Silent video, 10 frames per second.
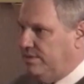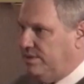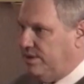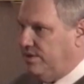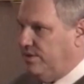
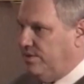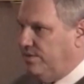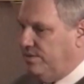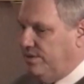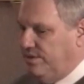So
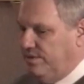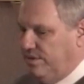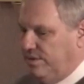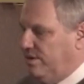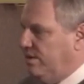
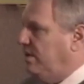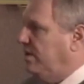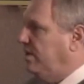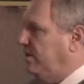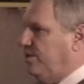
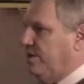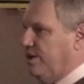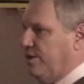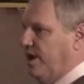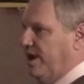you can
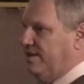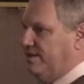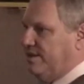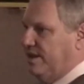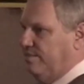create
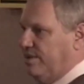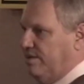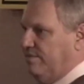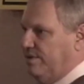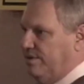the same
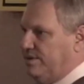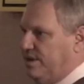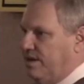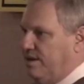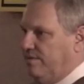thing for
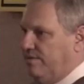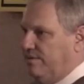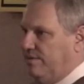yourself.